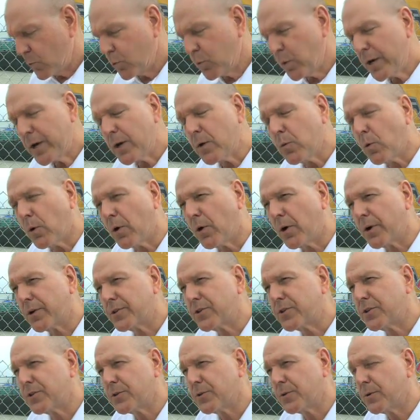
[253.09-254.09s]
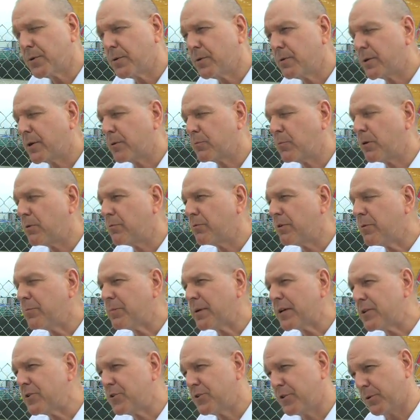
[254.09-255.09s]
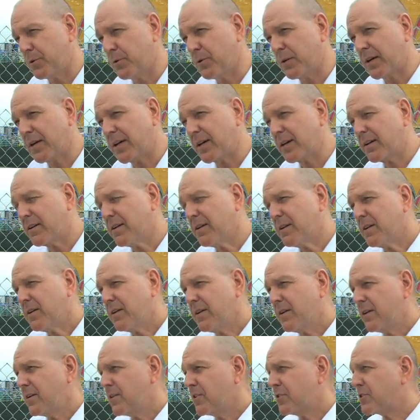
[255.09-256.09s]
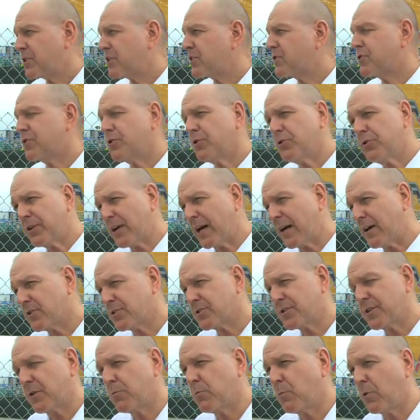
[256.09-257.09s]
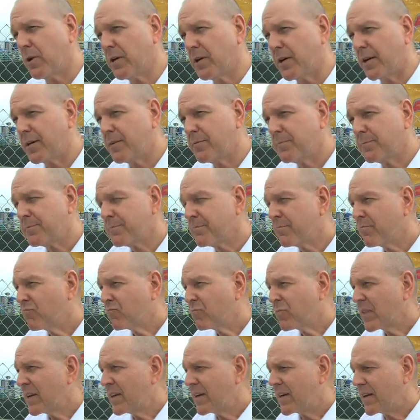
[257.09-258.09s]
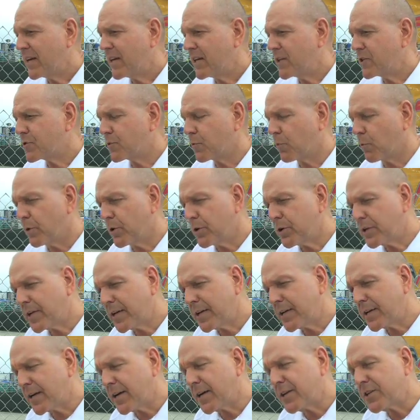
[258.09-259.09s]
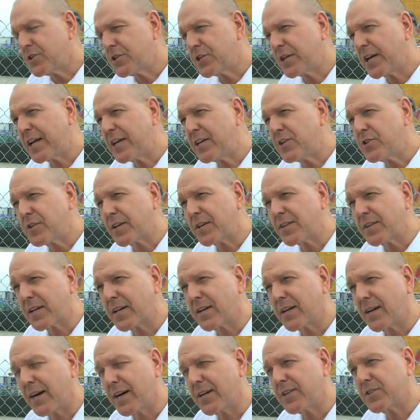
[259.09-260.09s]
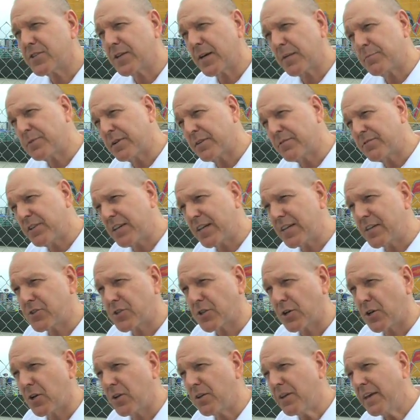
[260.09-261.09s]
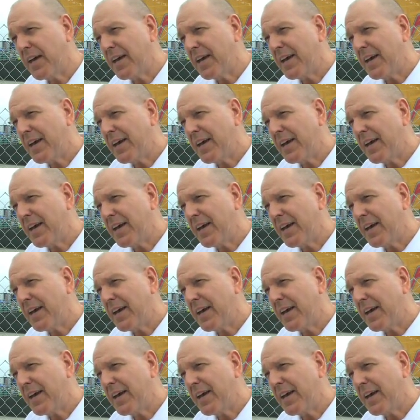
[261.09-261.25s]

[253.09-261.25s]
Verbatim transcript: We want to, and what we've been doing since 2001 is working on changing the concept of diesel,